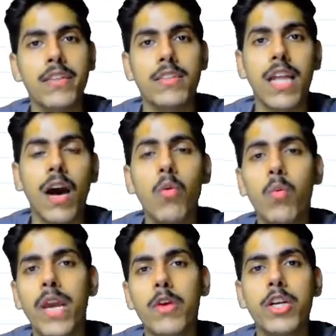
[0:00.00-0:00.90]
Now we are
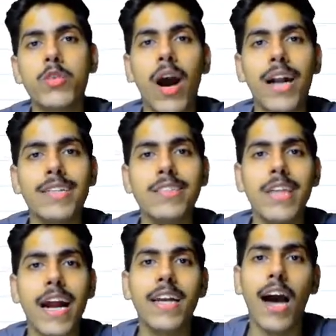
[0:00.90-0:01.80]
going to
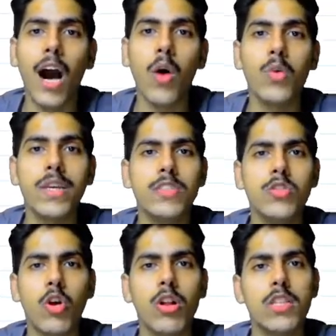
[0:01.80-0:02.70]
understand how we can
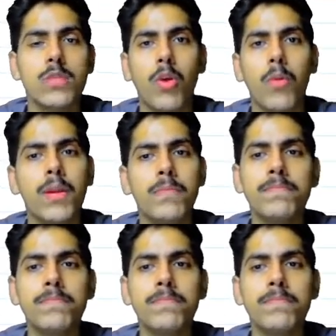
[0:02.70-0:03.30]
solve this problem.